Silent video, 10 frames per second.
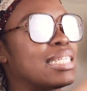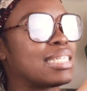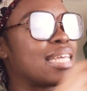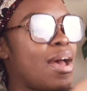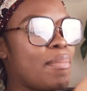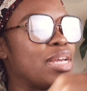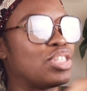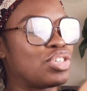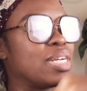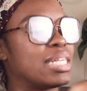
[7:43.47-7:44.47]
scalp, make
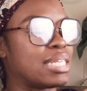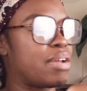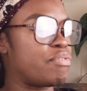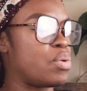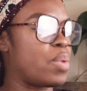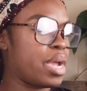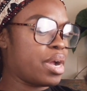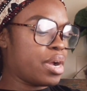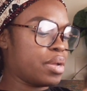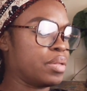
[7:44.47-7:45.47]
sure it gets
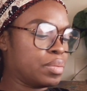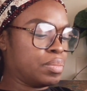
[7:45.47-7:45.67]
everywhere.